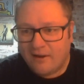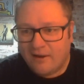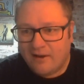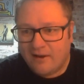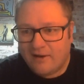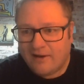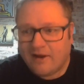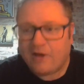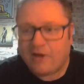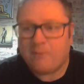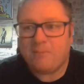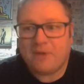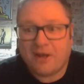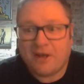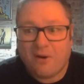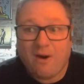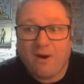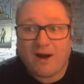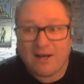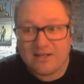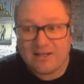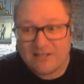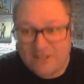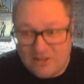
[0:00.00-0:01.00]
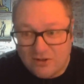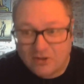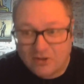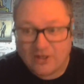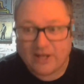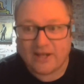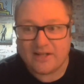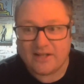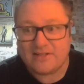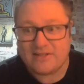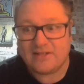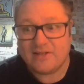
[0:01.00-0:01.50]
can be quite stuck
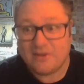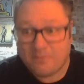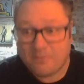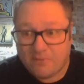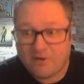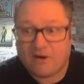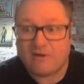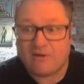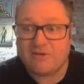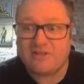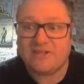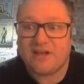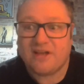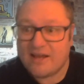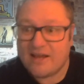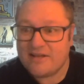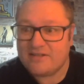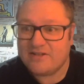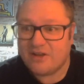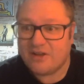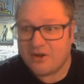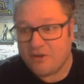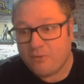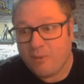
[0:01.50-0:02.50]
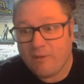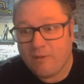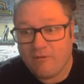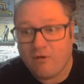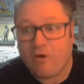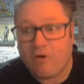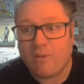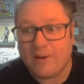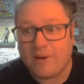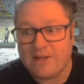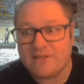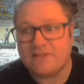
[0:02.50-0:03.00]
into the process that we've
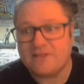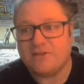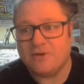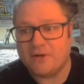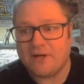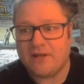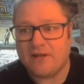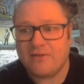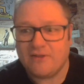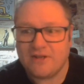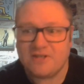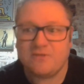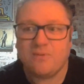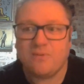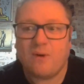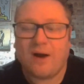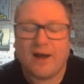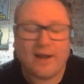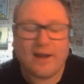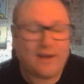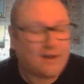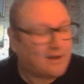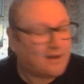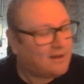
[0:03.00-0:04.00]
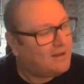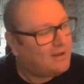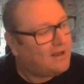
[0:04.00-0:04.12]
always done it this way.